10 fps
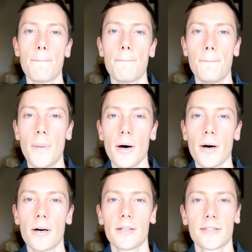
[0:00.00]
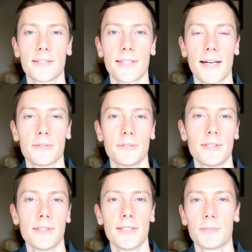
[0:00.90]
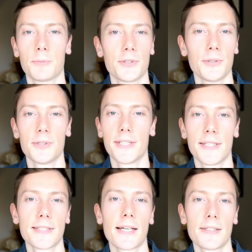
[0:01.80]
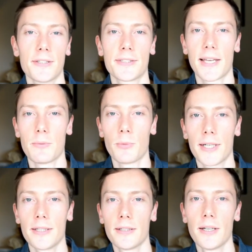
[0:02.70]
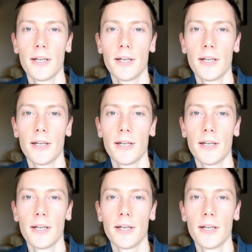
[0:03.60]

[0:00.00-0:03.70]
b sound is produced in exactly the same way,